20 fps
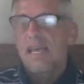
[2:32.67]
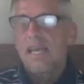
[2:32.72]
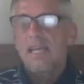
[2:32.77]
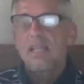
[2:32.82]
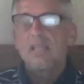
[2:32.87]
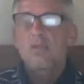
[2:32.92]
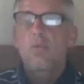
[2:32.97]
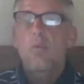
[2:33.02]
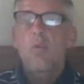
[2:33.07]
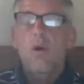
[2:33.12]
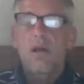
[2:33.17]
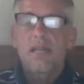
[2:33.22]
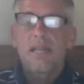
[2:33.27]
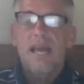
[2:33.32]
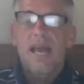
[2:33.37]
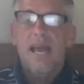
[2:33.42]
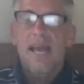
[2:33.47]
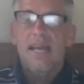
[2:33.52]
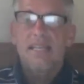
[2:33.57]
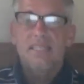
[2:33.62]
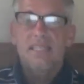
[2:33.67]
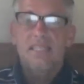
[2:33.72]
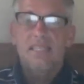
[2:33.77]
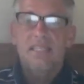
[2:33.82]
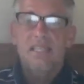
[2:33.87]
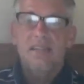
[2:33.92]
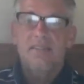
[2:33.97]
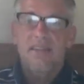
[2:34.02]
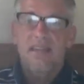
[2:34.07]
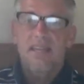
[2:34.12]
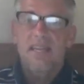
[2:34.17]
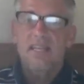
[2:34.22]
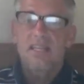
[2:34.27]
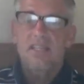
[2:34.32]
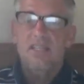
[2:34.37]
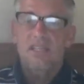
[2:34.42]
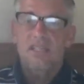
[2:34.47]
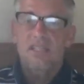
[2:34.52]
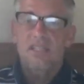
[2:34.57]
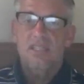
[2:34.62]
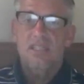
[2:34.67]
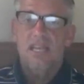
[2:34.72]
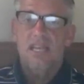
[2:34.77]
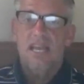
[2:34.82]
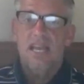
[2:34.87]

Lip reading: each one has its advantages.